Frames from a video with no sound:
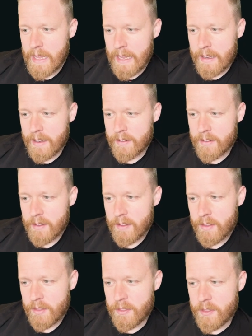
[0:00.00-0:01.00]
and
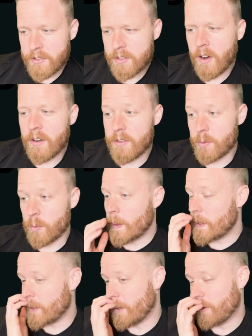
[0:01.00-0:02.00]
this card is
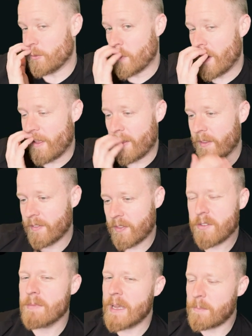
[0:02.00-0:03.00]
really good as well. Like
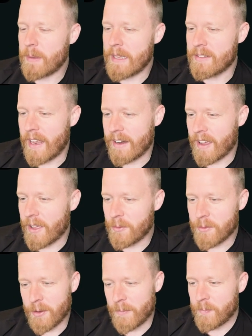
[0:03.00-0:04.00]
this might be a deck, I
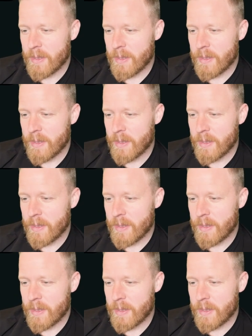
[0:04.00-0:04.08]
don't know.